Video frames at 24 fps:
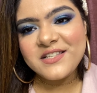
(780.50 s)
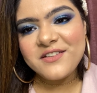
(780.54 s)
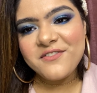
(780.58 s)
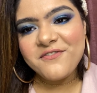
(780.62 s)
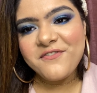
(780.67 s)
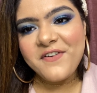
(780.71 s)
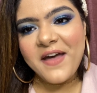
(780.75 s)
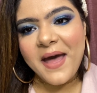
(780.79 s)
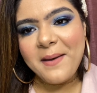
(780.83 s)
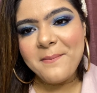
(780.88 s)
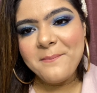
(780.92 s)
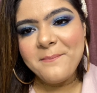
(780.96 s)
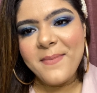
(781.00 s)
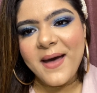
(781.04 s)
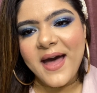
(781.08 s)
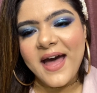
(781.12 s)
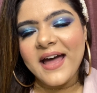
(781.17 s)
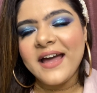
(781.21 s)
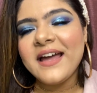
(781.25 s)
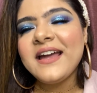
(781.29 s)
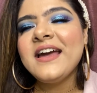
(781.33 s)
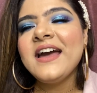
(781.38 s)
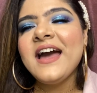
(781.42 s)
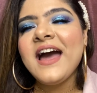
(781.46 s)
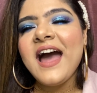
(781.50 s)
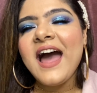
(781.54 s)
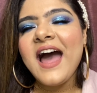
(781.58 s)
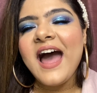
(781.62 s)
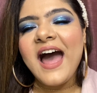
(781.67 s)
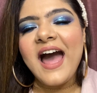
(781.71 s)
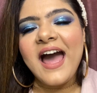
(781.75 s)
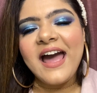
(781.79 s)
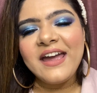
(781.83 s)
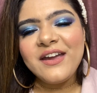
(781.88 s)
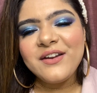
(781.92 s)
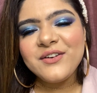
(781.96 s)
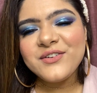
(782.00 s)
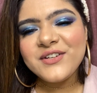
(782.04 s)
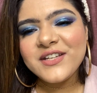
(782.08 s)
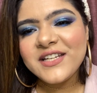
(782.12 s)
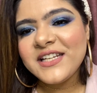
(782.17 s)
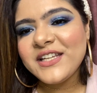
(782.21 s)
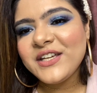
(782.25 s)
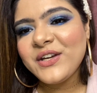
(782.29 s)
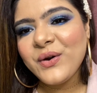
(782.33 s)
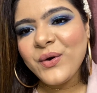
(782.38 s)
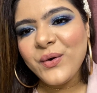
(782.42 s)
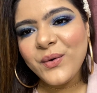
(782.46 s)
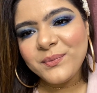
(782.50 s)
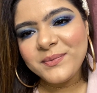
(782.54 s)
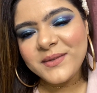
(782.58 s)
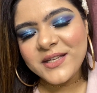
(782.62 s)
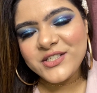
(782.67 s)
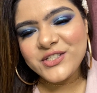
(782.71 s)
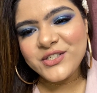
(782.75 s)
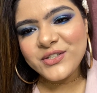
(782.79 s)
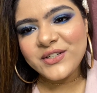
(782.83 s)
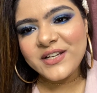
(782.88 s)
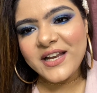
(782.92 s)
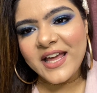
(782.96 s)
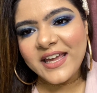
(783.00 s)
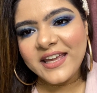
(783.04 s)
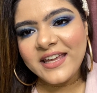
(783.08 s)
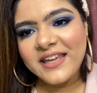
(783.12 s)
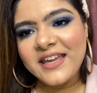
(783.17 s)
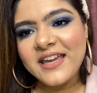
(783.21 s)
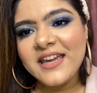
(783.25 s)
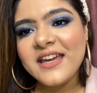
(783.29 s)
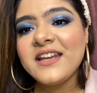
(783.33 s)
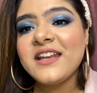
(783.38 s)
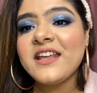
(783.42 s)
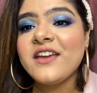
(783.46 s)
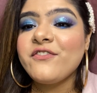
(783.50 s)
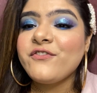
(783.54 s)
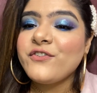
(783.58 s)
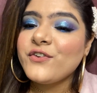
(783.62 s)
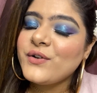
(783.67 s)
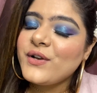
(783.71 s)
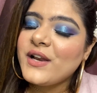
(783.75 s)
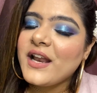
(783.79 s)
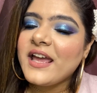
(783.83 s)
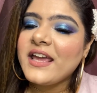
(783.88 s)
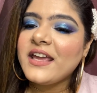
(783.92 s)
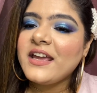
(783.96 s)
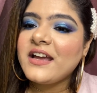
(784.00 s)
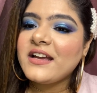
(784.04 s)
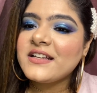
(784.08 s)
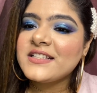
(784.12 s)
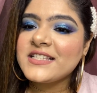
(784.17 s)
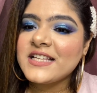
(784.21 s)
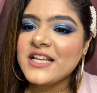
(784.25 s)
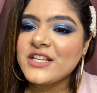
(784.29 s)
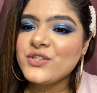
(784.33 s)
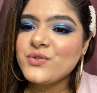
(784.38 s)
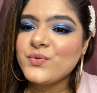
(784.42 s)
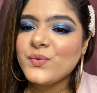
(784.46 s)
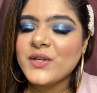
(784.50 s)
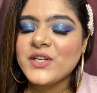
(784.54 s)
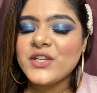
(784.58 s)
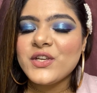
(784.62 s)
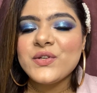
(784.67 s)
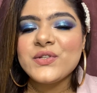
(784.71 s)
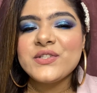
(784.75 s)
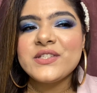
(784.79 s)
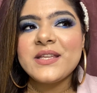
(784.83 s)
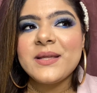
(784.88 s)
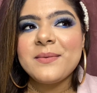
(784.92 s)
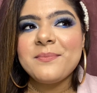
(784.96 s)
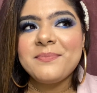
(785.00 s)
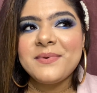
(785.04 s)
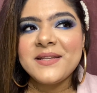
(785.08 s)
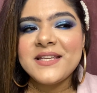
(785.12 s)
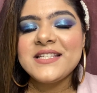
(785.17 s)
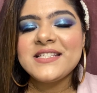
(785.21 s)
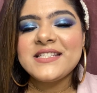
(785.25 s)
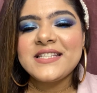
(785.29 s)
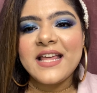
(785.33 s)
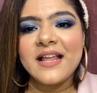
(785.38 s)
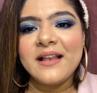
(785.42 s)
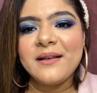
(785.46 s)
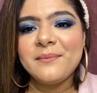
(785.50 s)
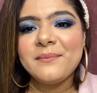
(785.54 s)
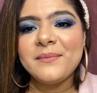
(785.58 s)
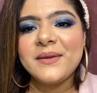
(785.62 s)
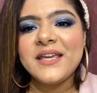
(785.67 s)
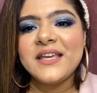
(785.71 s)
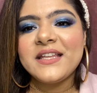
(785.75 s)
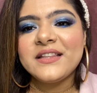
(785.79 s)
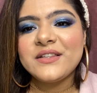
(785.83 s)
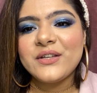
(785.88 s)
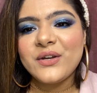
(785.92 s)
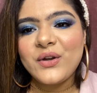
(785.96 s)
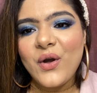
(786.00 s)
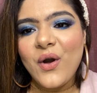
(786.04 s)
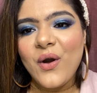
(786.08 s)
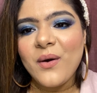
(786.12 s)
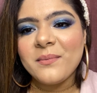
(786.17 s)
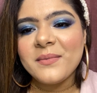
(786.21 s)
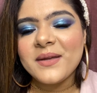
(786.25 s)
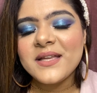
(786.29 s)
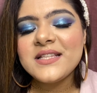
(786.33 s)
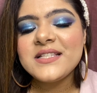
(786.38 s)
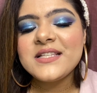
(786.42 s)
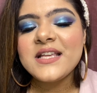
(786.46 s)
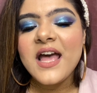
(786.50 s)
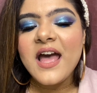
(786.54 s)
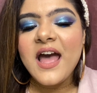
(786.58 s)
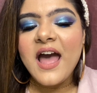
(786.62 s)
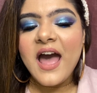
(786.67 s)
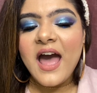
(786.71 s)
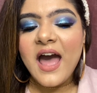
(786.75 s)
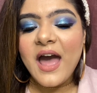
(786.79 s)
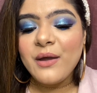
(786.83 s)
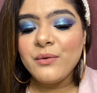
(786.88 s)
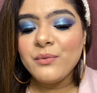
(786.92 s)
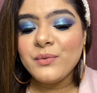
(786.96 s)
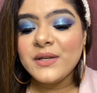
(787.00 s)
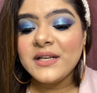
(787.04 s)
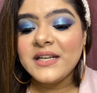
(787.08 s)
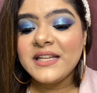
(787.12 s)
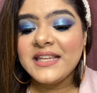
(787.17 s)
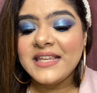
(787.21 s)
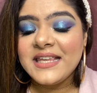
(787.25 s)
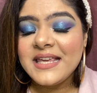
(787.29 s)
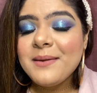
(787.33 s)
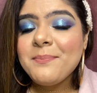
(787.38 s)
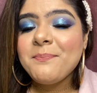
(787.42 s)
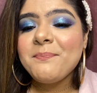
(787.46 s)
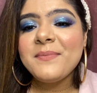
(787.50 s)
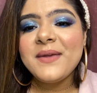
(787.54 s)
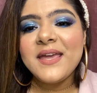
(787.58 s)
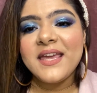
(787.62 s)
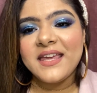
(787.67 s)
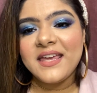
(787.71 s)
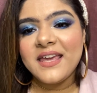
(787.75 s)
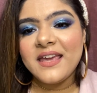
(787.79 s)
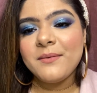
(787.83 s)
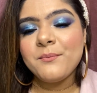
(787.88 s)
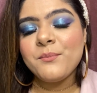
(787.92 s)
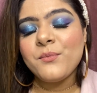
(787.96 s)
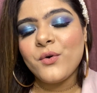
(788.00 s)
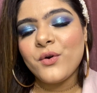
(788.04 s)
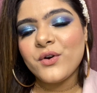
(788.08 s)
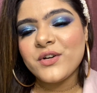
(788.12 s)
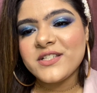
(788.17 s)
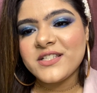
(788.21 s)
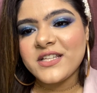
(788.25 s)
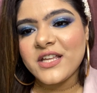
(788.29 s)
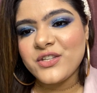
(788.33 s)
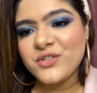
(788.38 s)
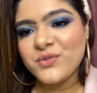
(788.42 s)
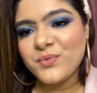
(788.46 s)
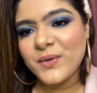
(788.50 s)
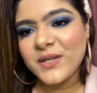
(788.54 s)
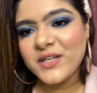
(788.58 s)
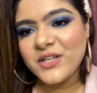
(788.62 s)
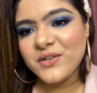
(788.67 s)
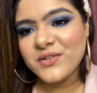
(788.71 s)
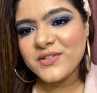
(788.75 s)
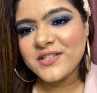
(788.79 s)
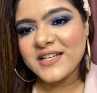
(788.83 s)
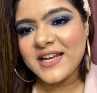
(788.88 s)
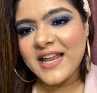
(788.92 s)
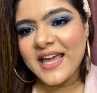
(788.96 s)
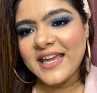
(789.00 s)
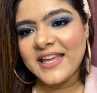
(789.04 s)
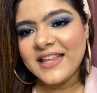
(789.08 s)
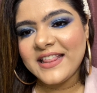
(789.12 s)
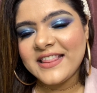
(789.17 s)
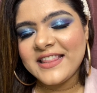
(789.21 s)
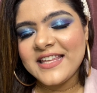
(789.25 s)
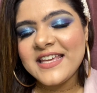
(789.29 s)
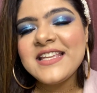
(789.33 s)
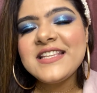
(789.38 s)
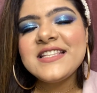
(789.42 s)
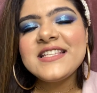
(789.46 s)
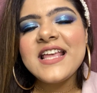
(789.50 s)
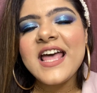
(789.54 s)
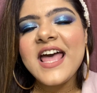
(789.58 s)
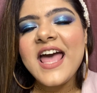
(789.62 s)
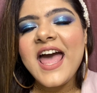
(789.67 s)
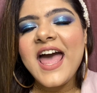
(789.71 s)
Fab bag. I really hope that you like it. If you like such videos, then please tell me in the comments. I will keep making more such videos like this.